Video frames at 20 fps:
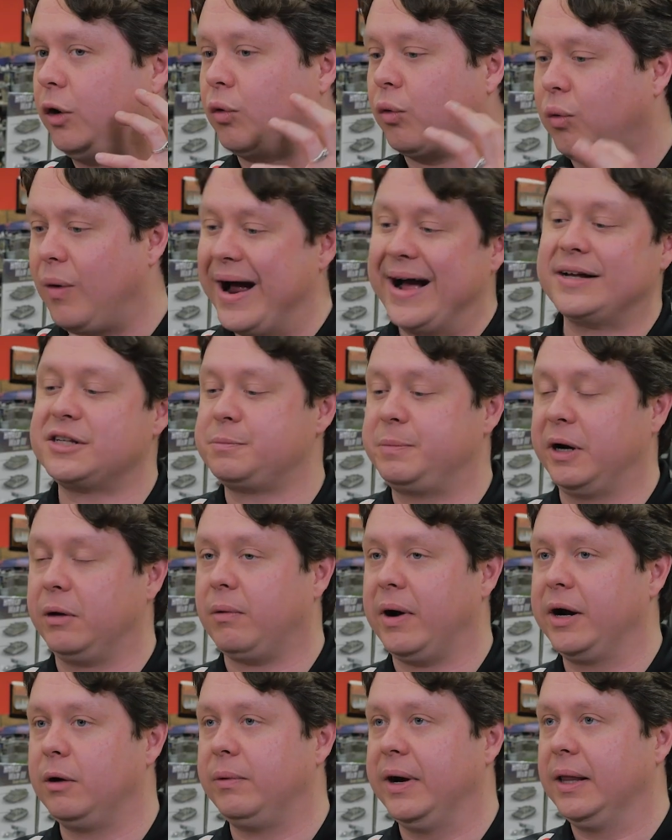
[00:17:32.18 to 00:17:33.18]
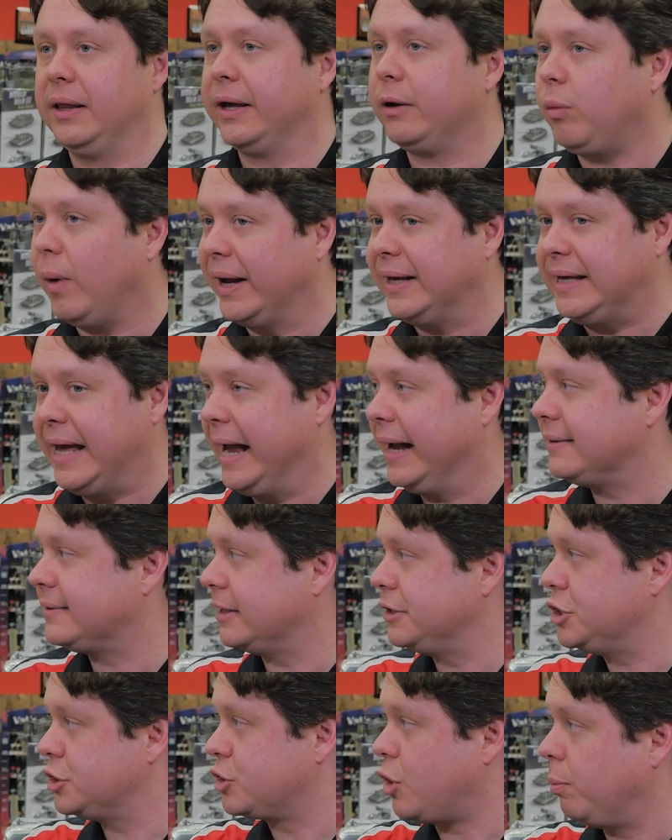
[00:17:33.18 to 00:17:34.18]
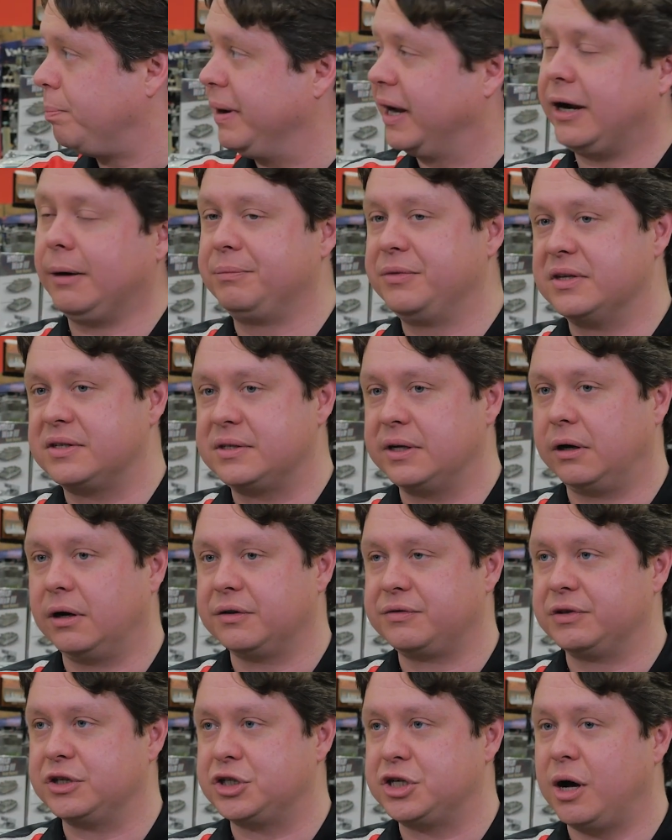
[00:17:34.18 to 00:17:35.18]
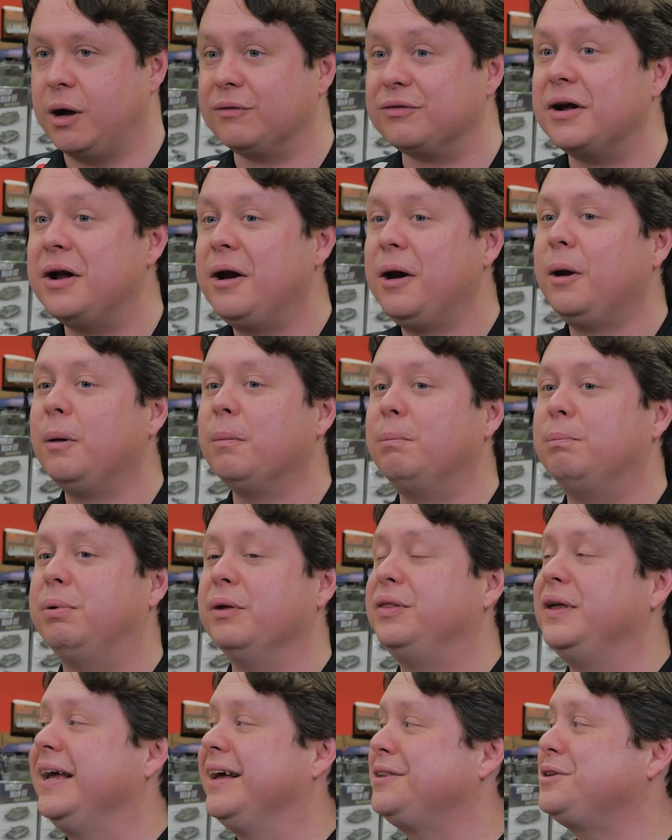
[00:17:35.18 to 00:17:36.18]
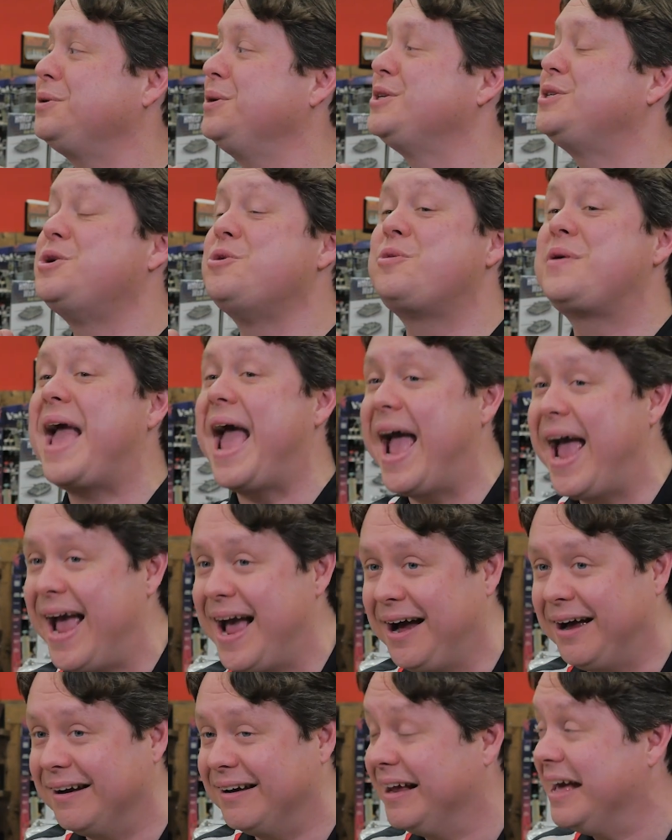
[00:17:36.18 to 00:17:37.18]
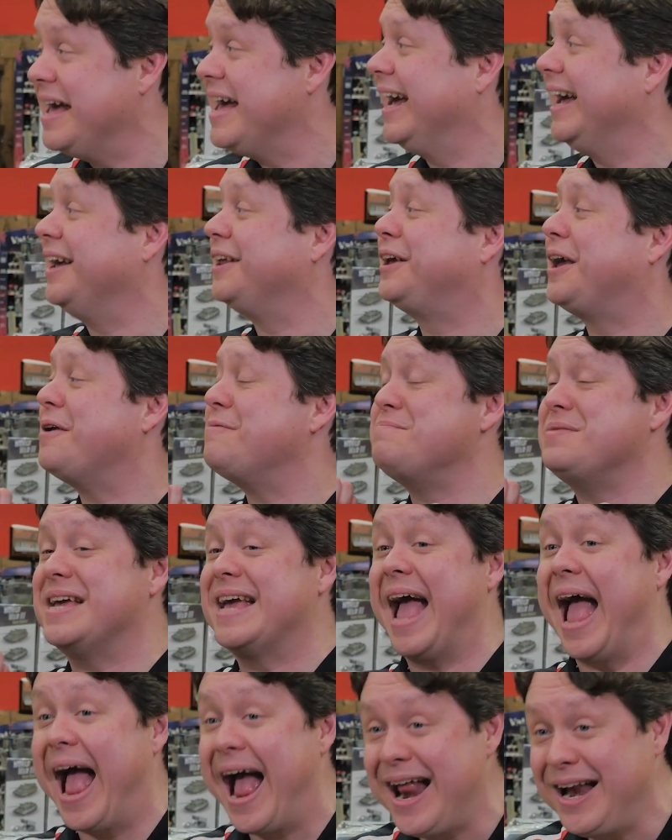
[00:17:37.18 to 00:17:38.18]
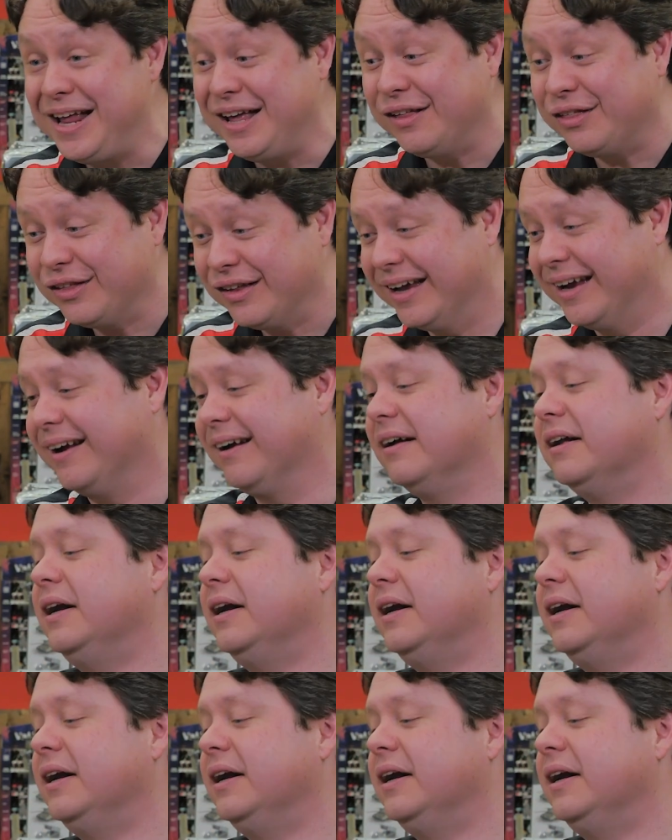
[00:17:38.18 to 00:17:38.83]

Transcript: grasp it right away, like, why can't I just go pick up this thing off the shelf? But the answer is you can. It can be anything.